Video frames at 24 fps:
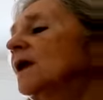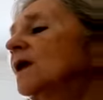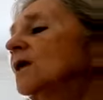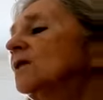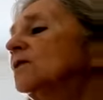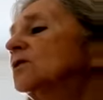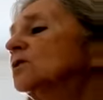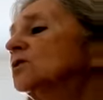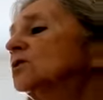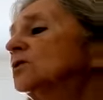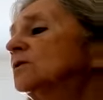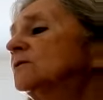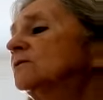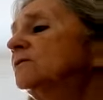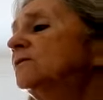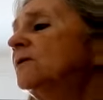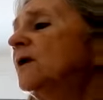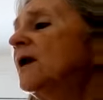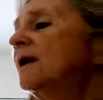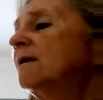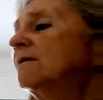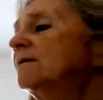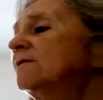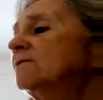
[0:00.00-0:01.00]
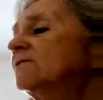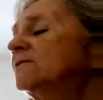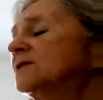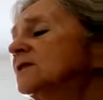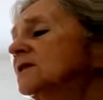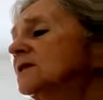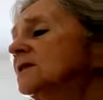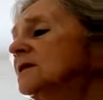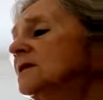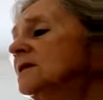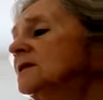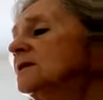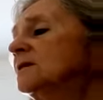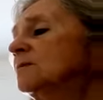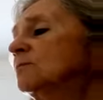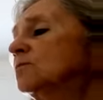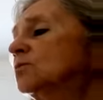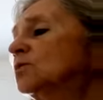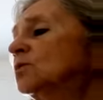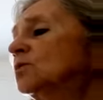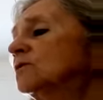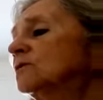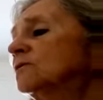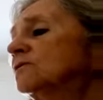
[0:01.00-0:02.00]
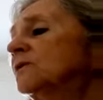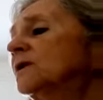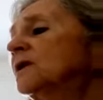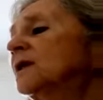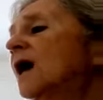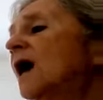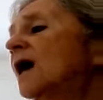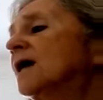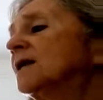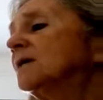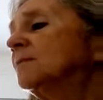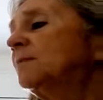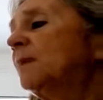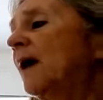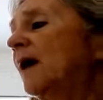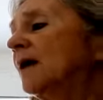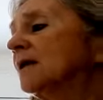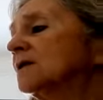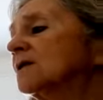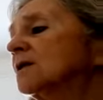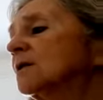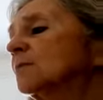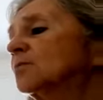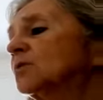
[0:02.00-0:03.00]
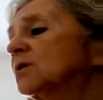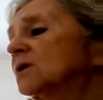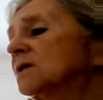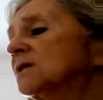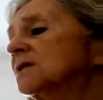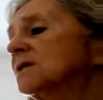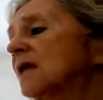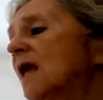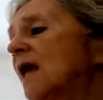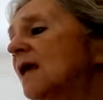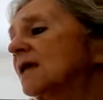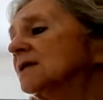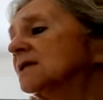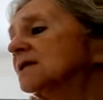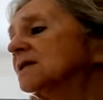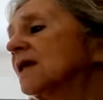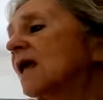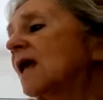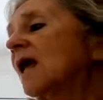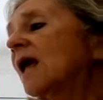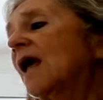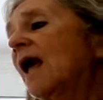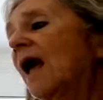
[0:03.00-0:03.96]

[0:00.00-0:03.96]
The good fairy visited and brought Falada back to the princess,